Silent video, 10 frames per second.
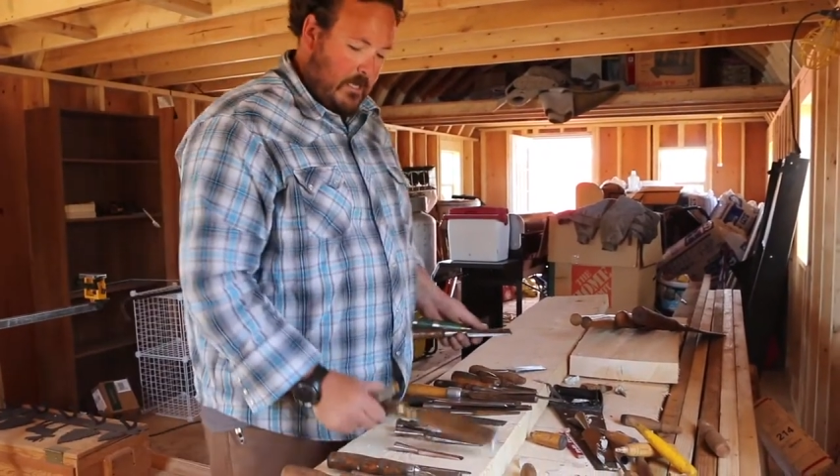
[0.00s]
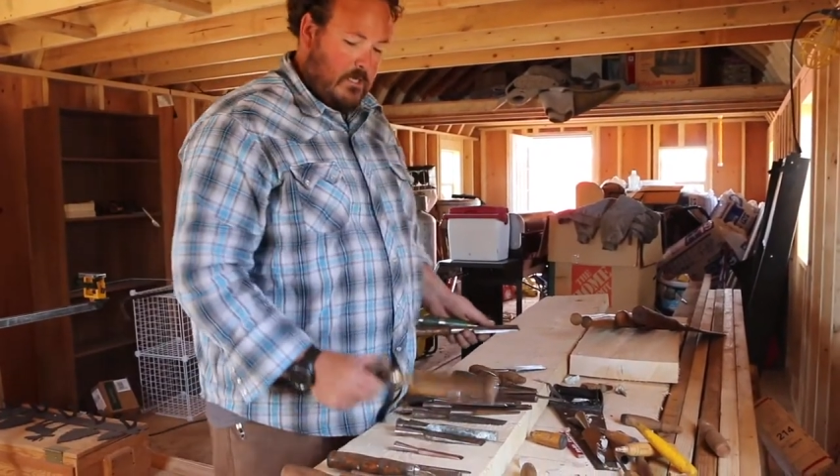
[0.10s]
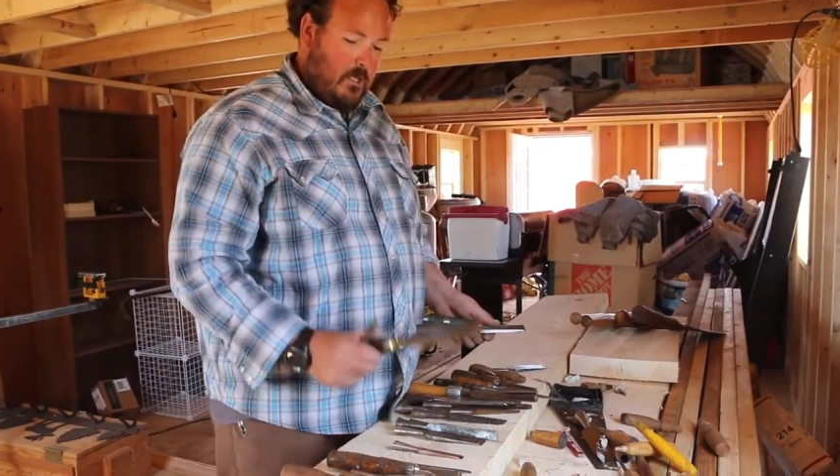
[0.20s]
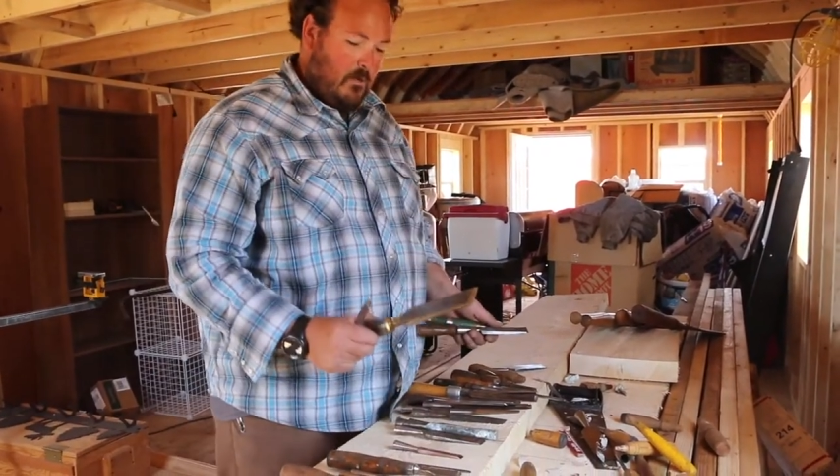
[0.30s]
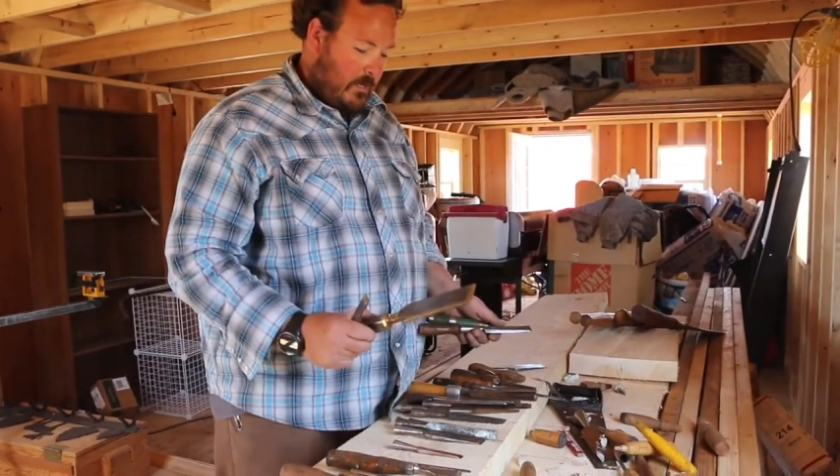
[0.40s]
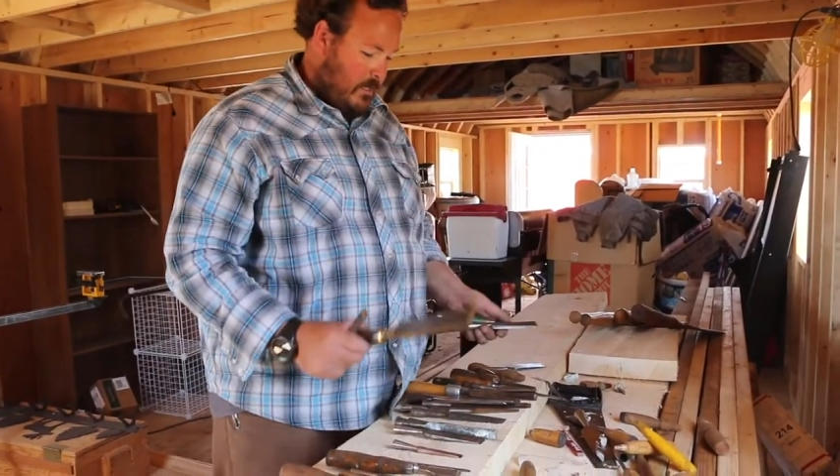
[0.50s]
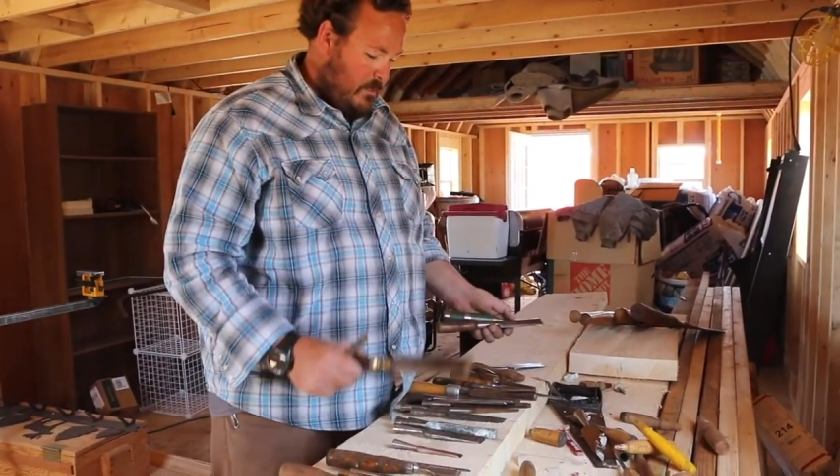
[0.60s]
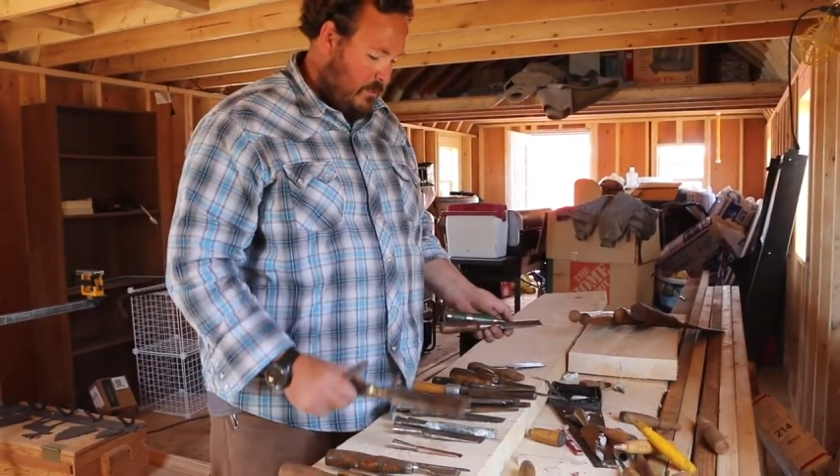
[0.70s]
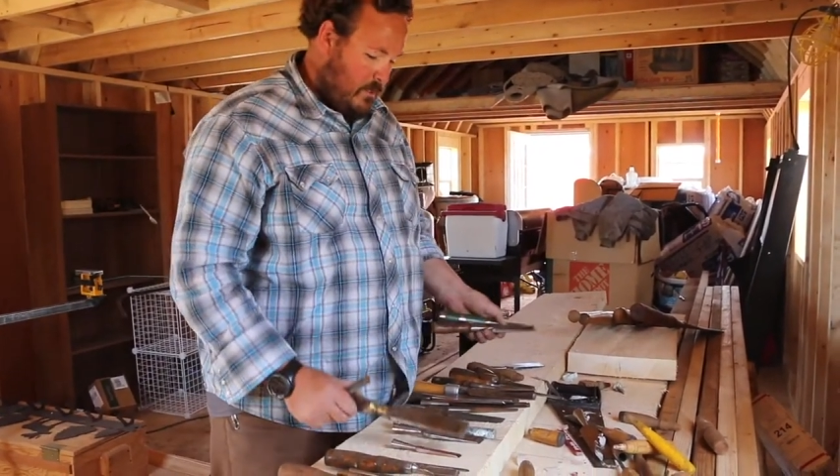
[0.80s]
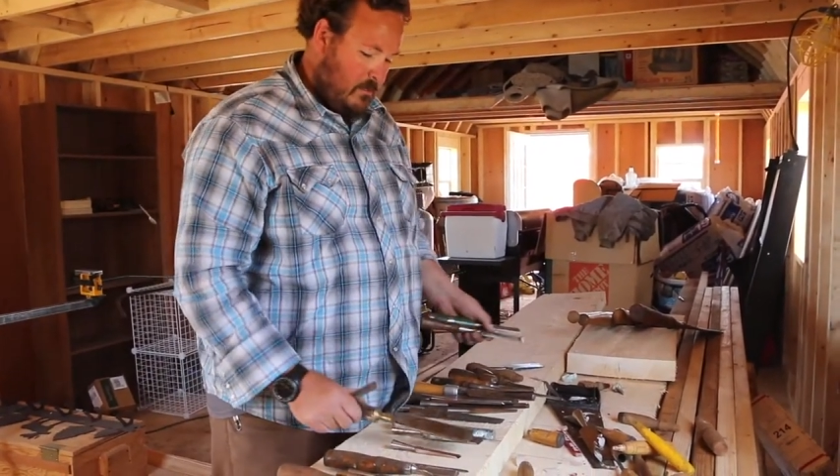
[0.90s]
a
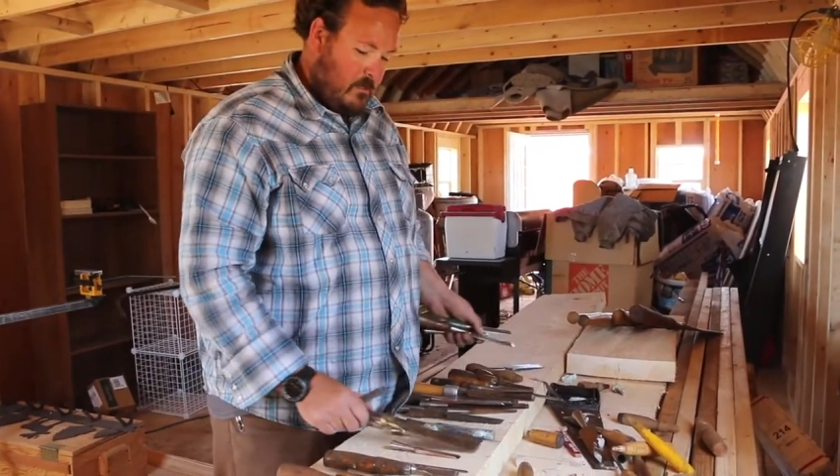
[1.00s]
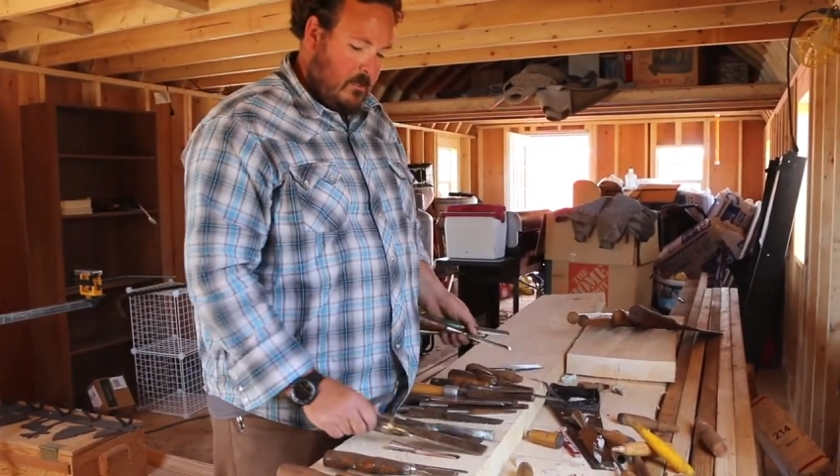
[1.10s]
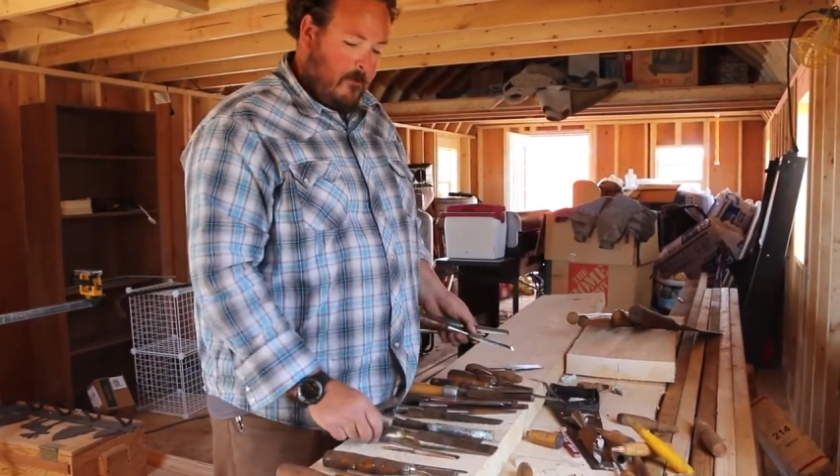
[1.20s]
2-inch,